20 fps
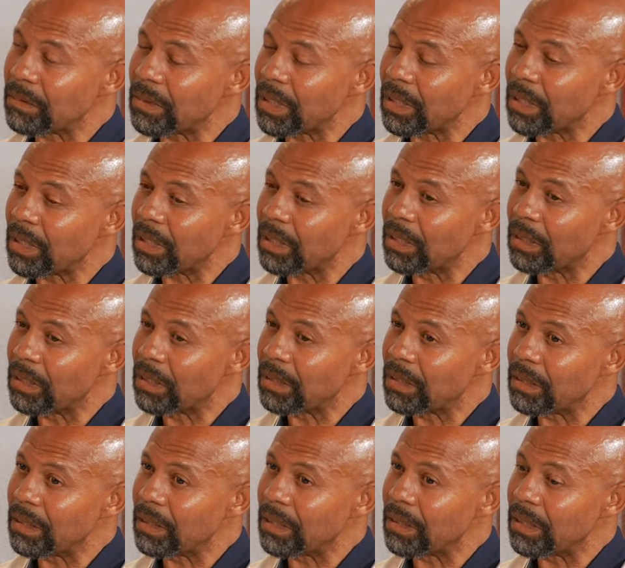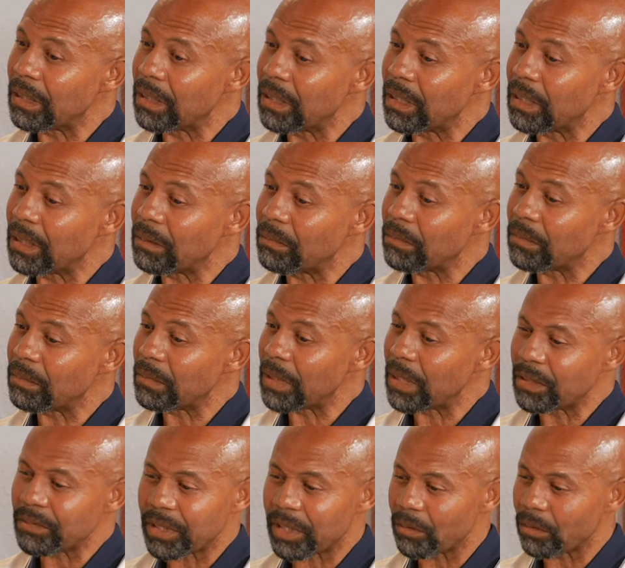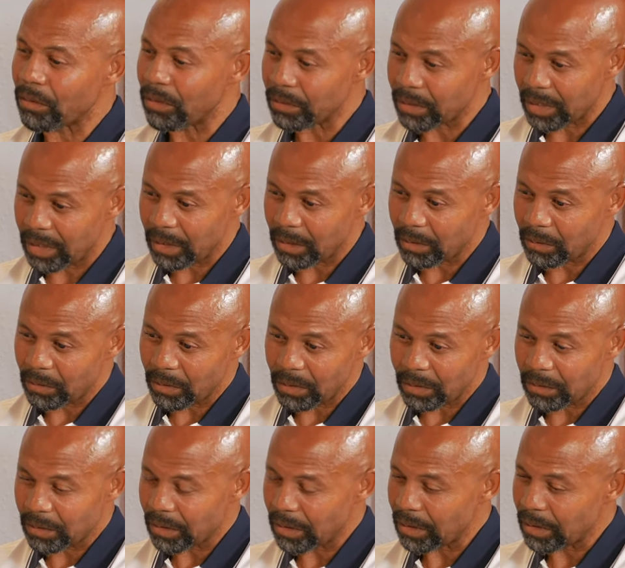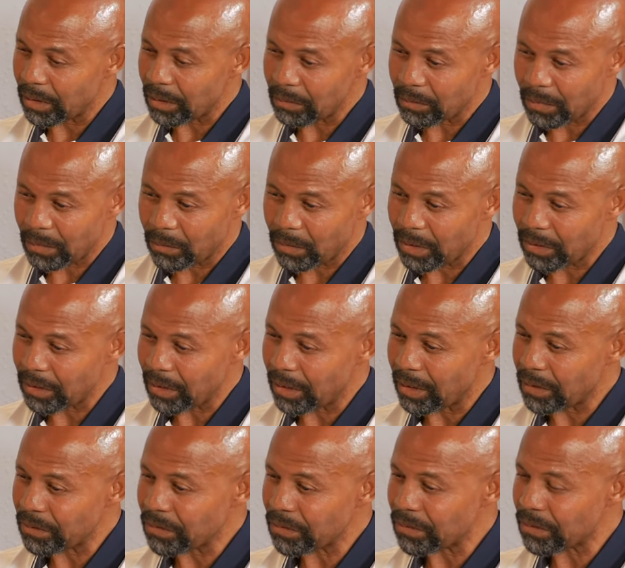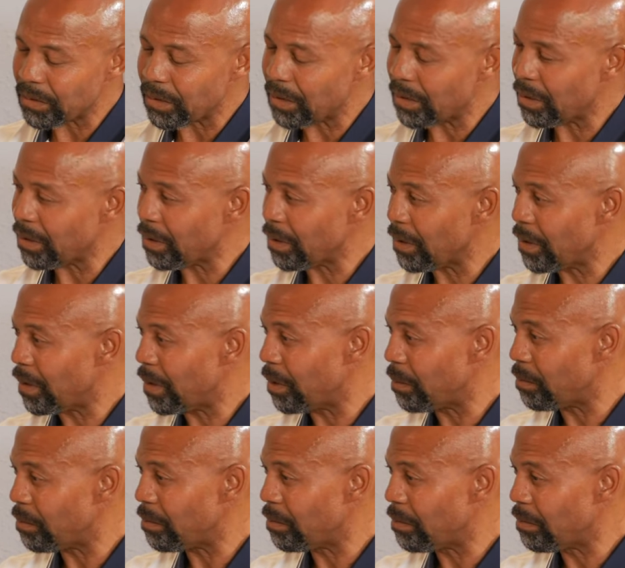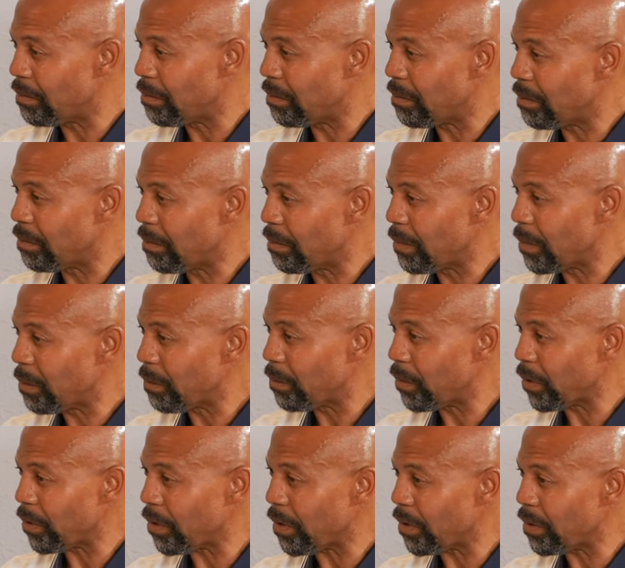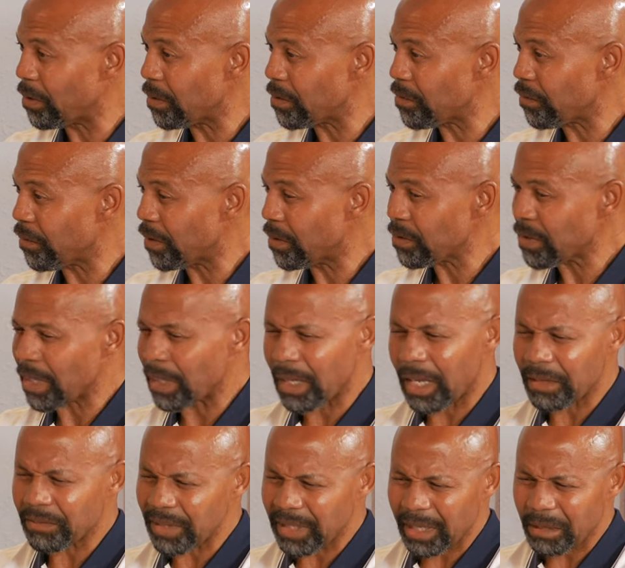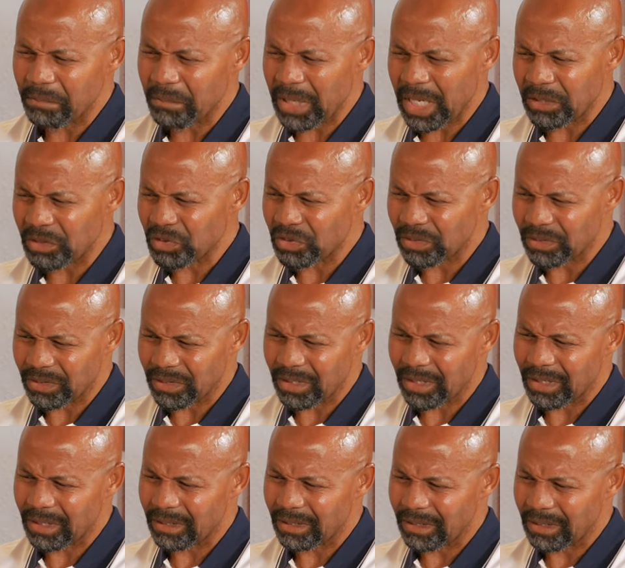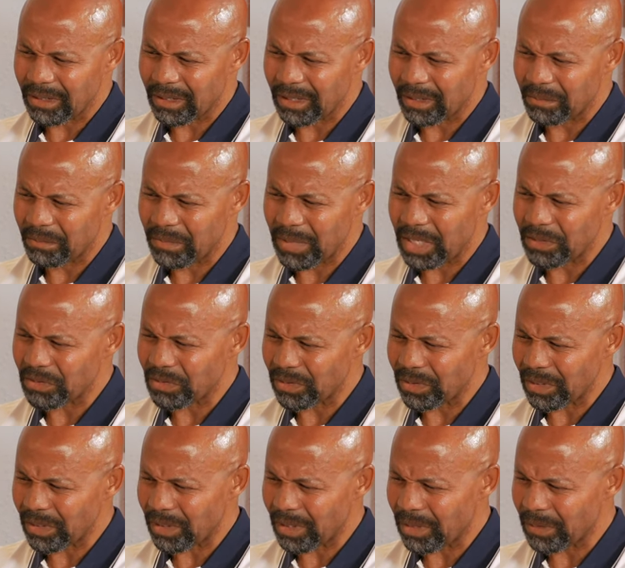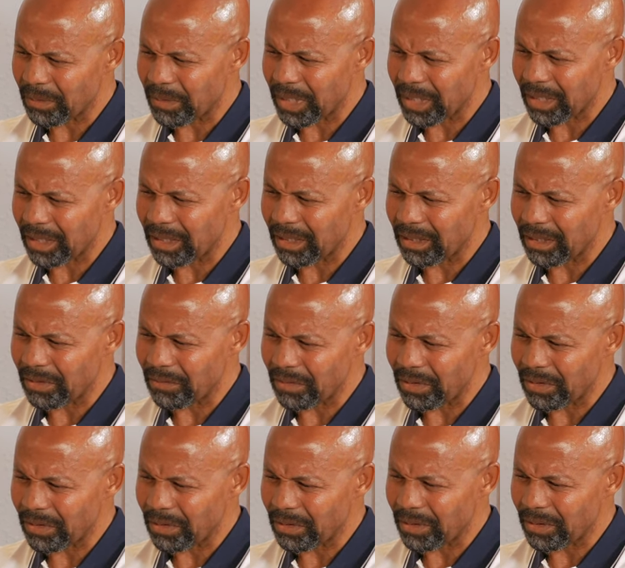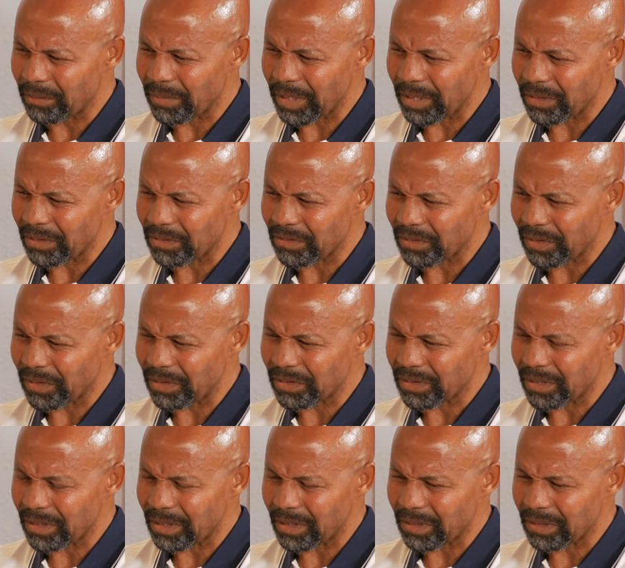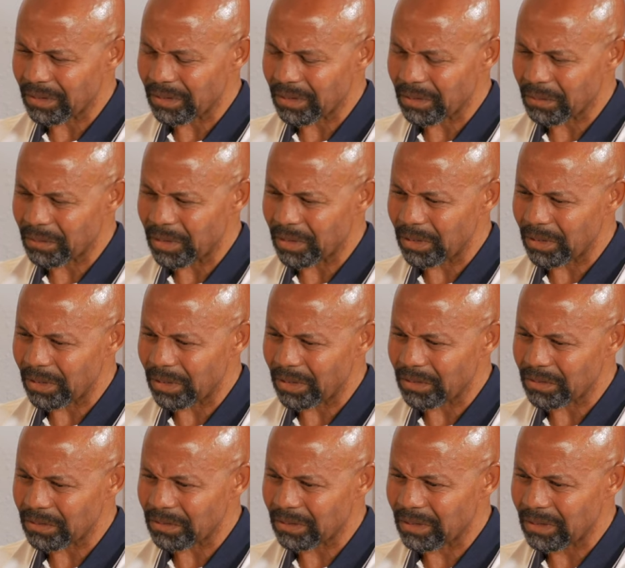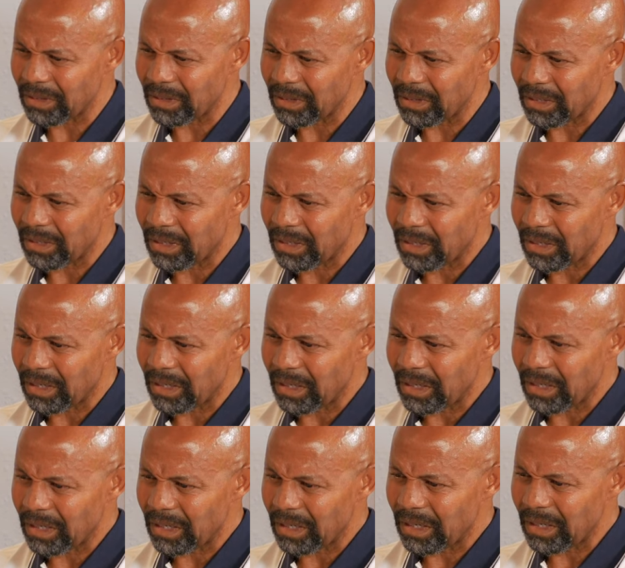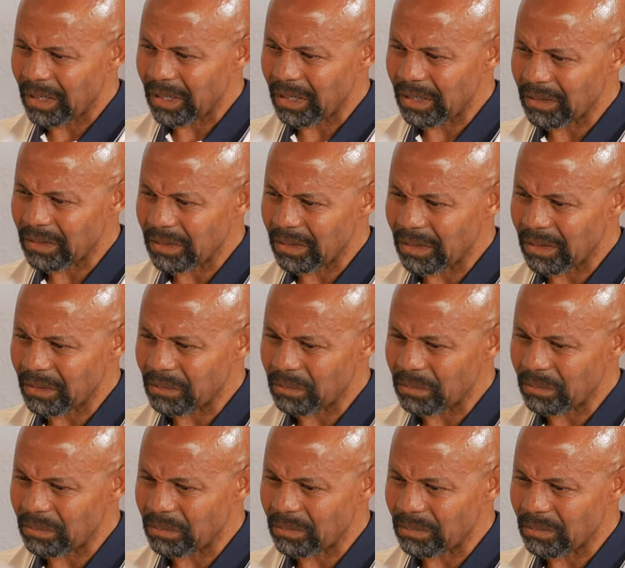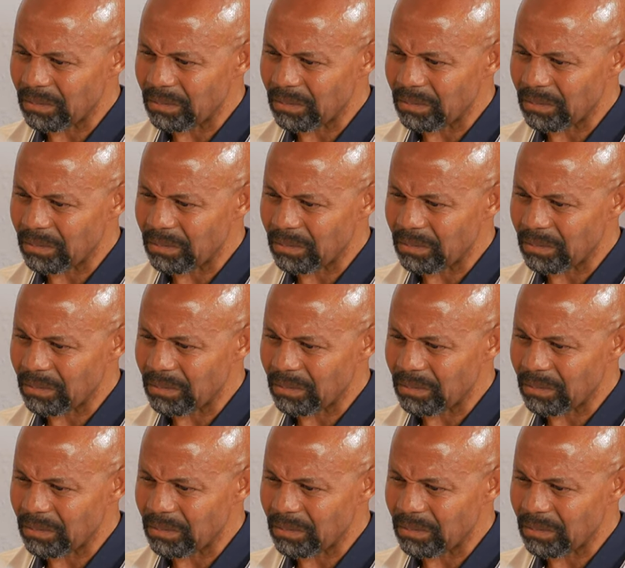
Yeah. Um, I think I wrote down one of the um, one of the answers there. Um, regarding as far as I, I think I mentioned it mentioned it at the beginning of there, but as far as uh, communication, and um,